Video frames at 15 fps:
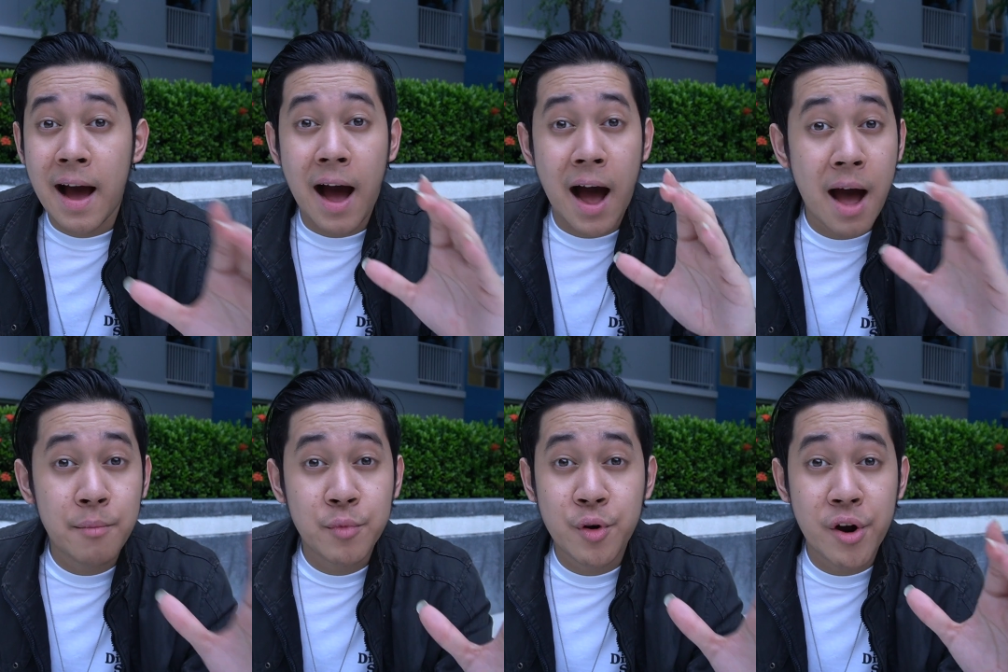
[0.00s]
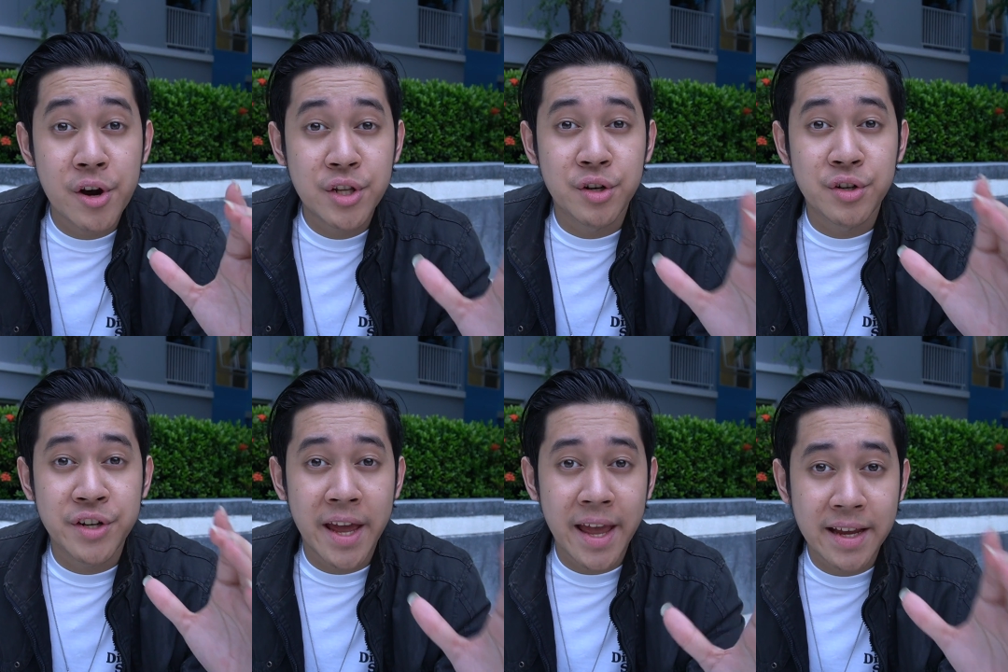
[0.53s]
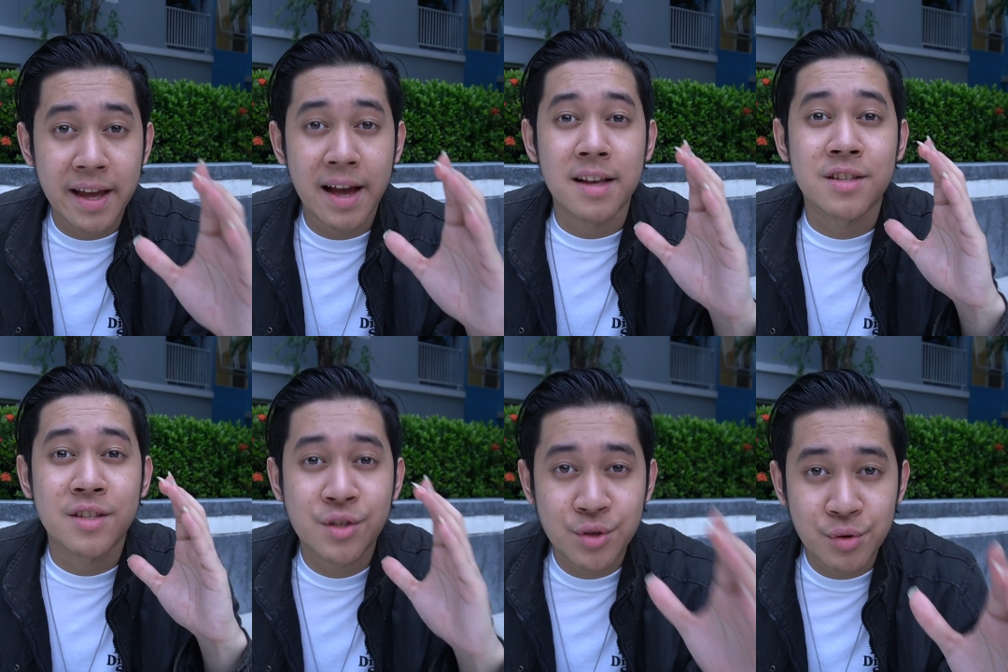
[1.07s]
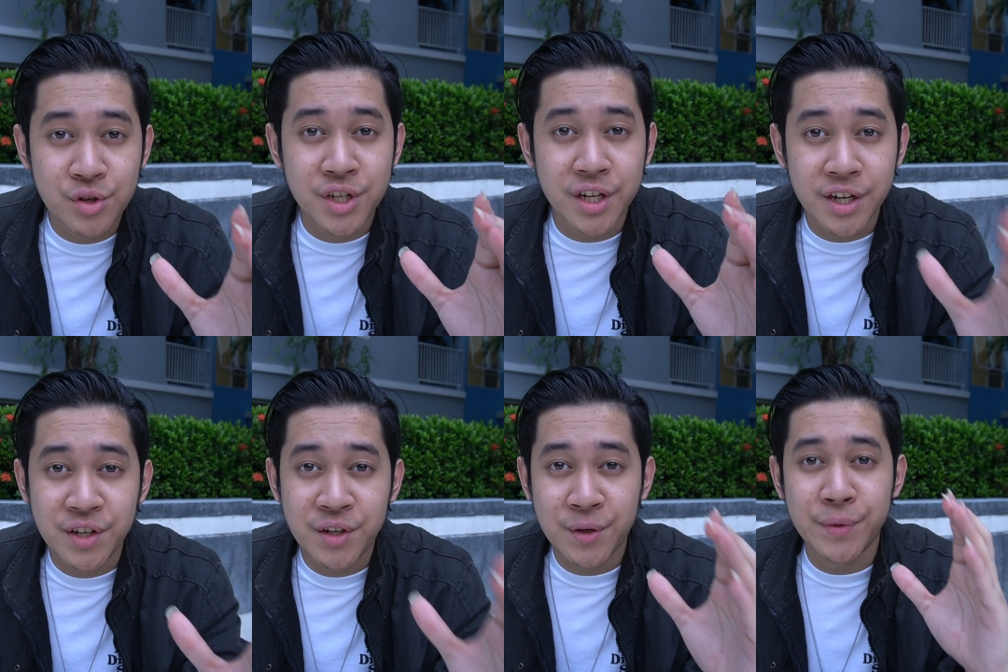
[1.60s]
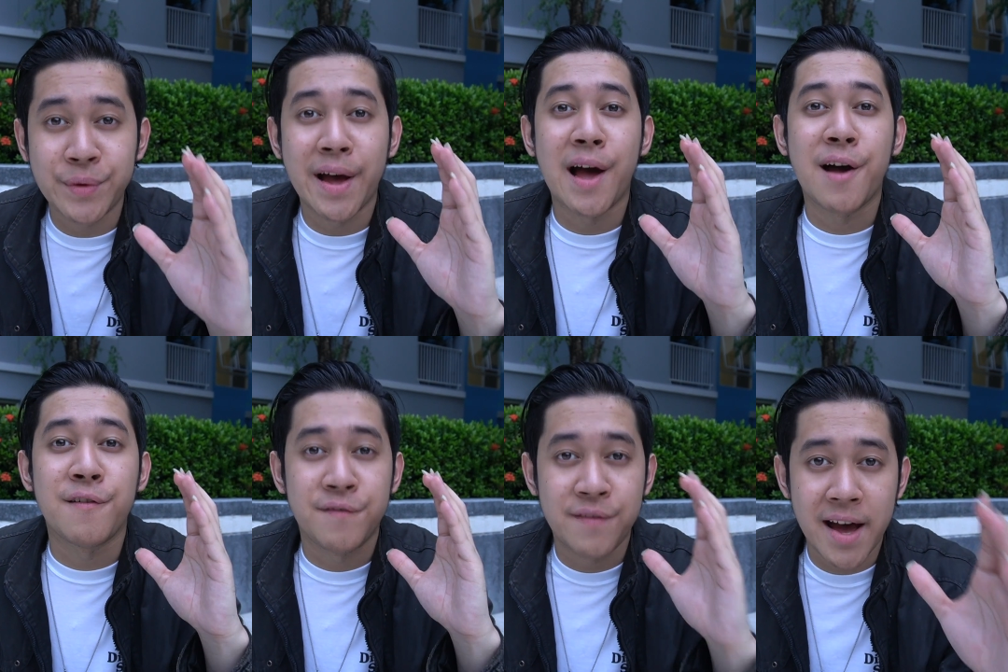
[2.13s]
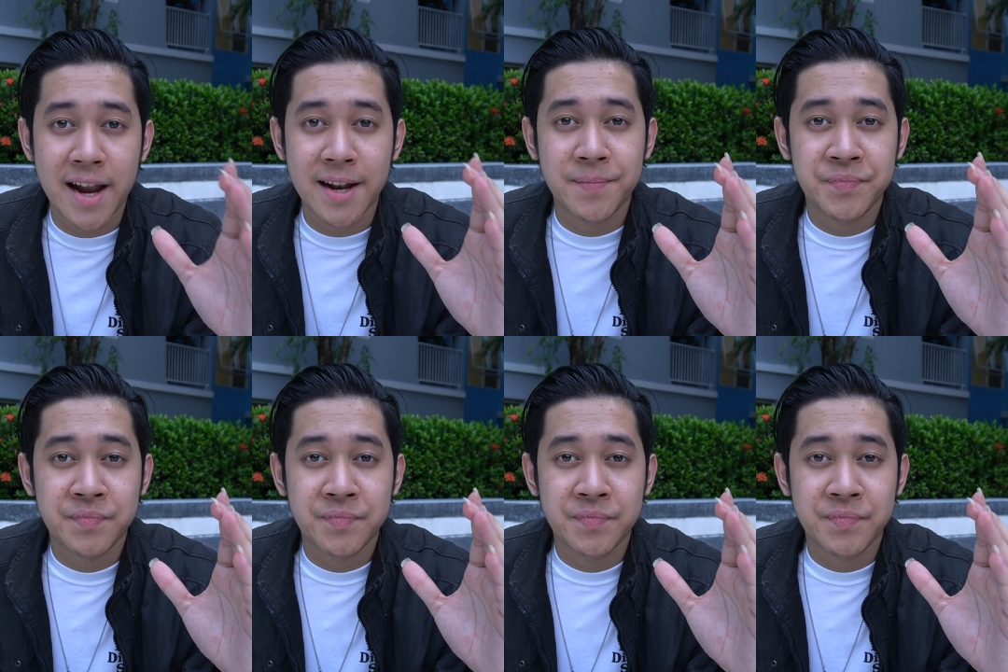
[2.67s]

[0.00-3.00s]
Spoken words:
I'm going to take a sushi to a vet.